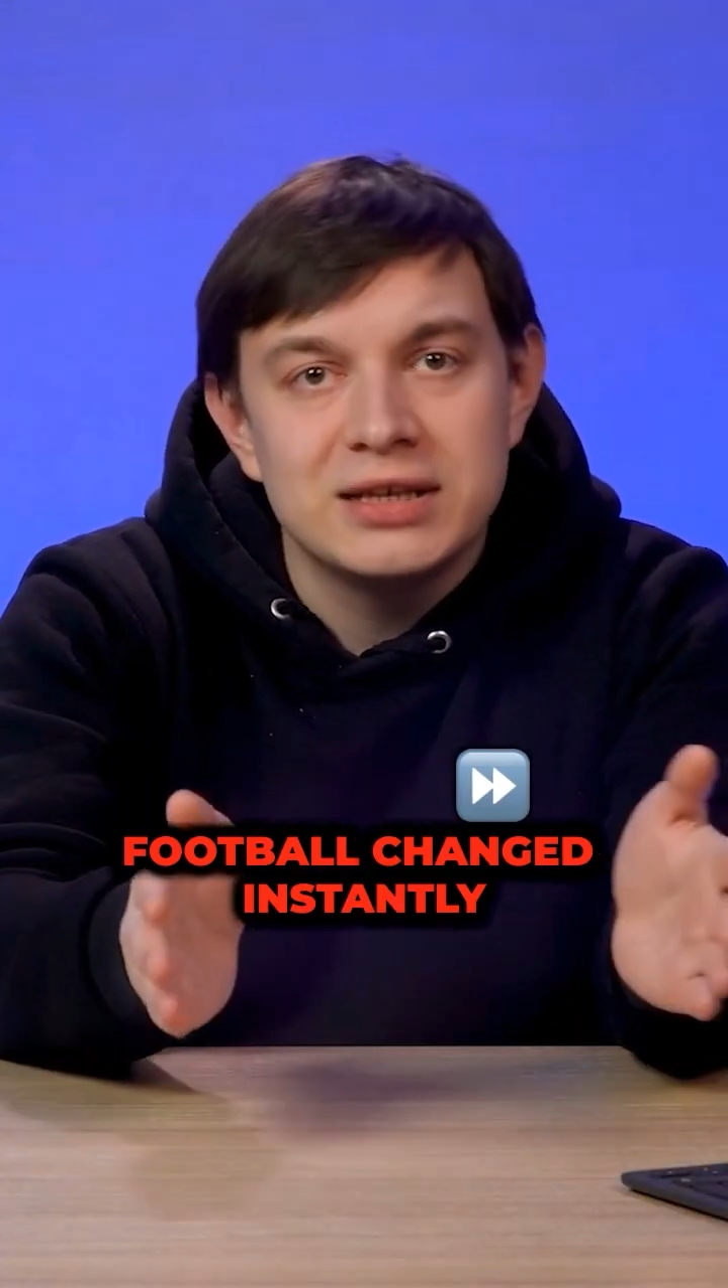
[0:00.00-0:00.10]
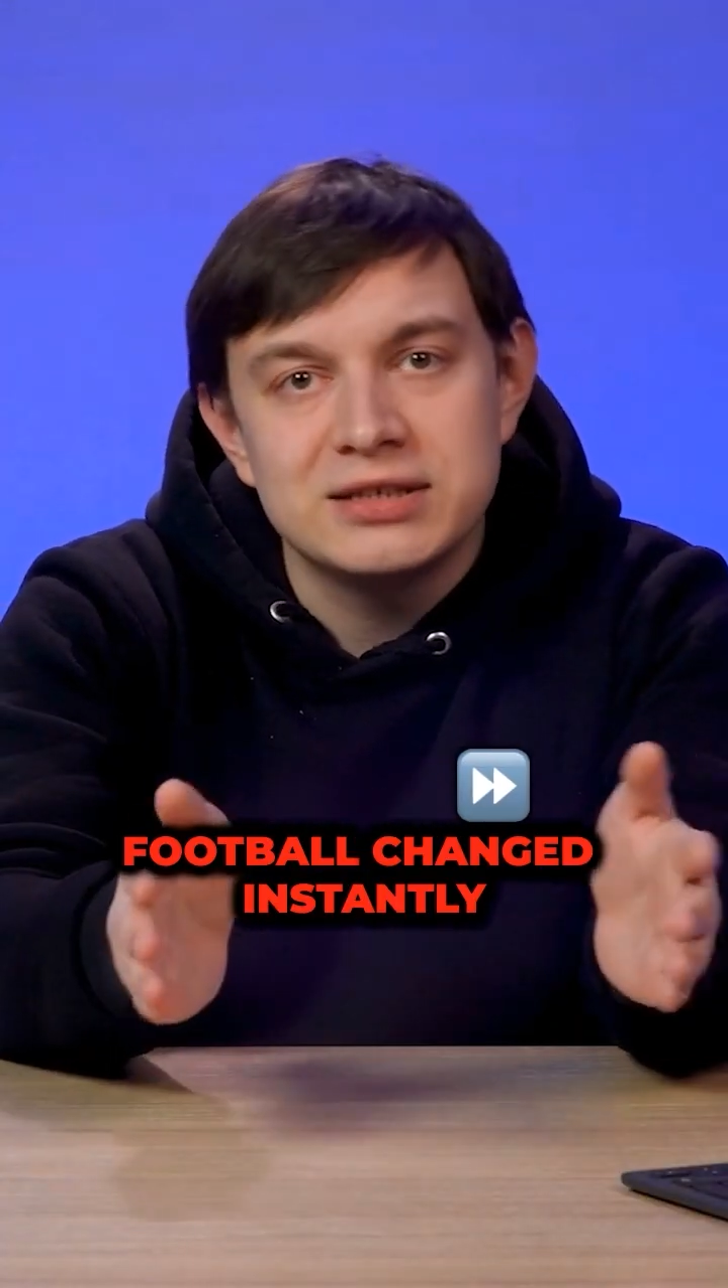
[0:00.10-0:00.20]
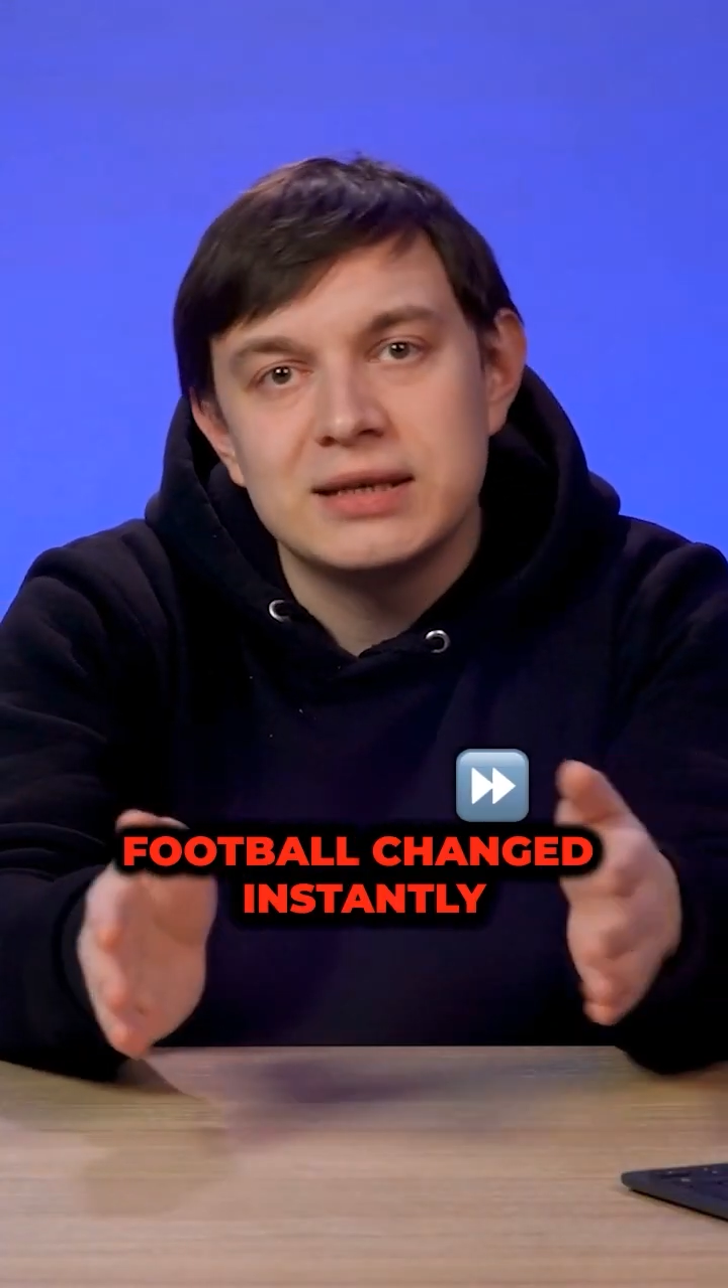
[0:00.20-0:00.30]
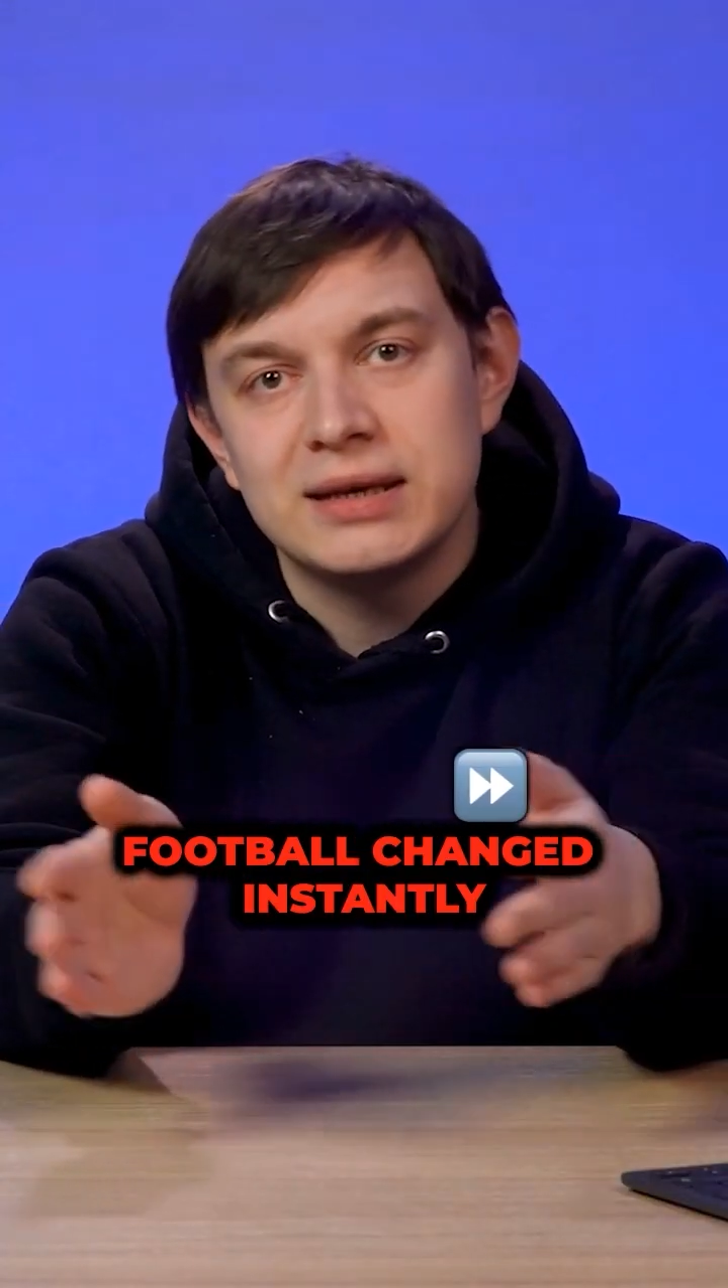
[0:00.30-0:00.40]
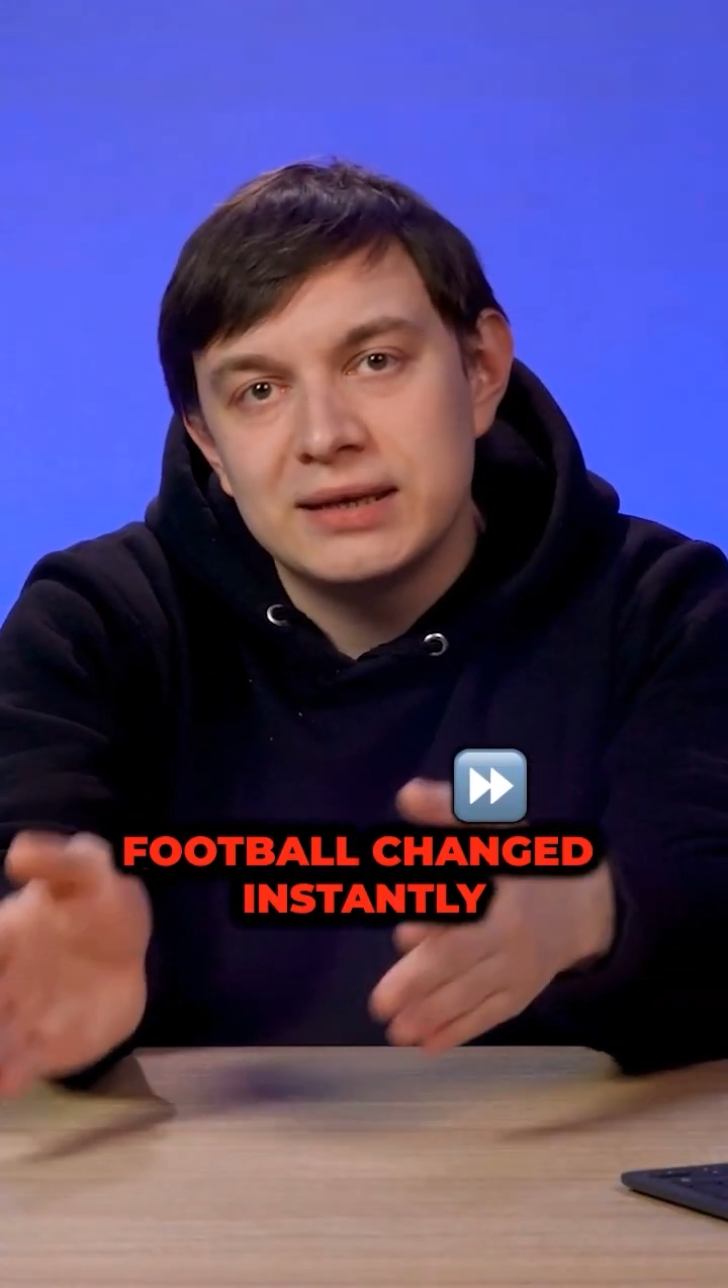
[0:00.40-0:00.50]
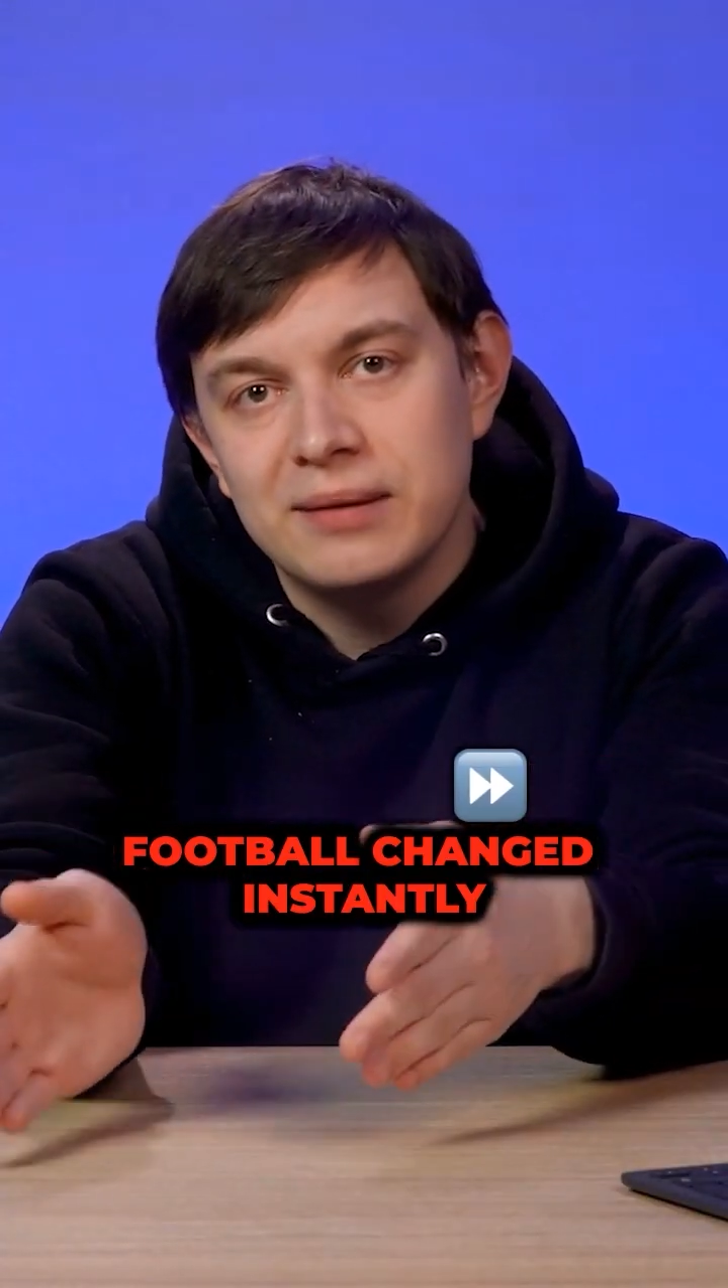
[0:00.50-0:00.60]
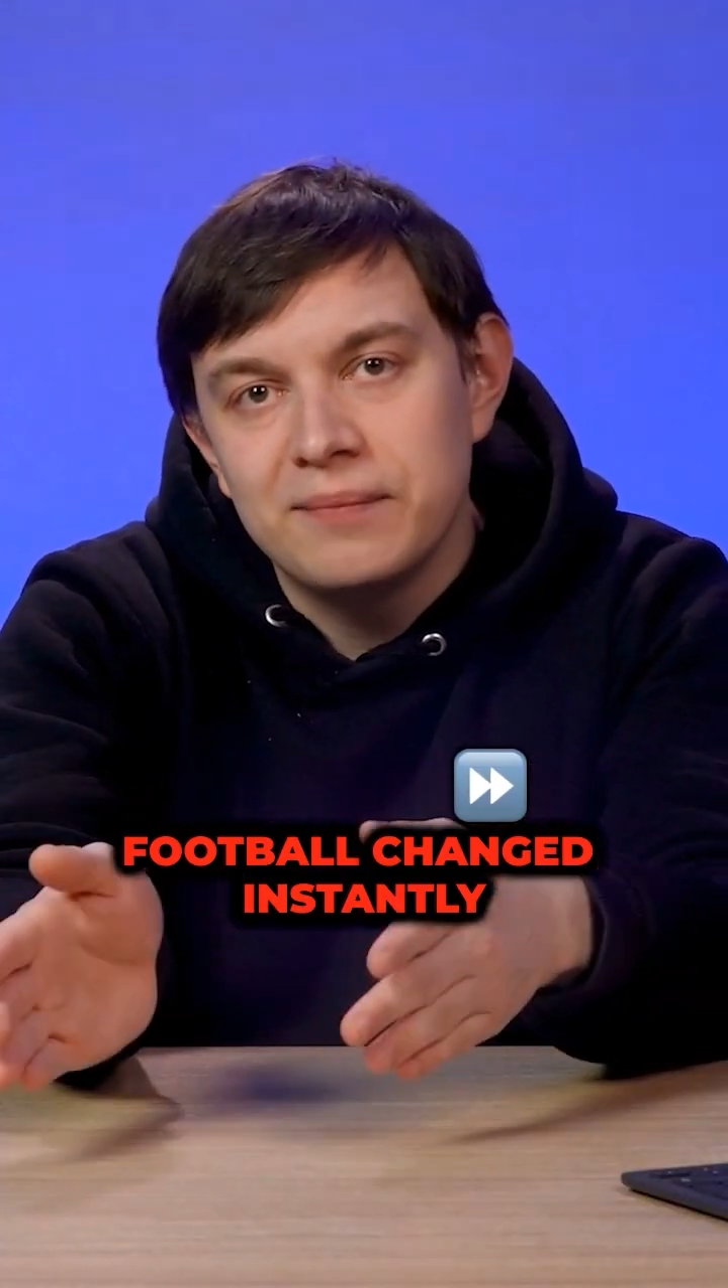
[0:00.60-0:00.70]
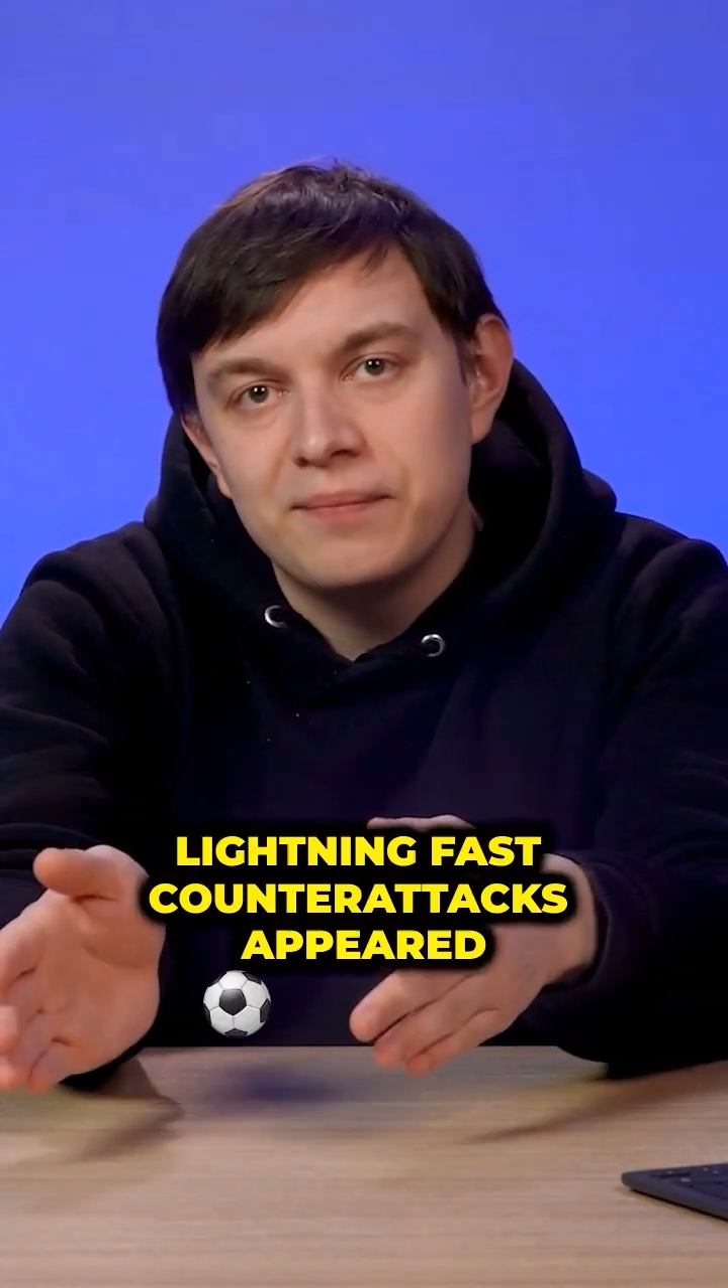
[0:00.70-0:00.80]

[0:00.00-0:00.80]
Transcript: instantly.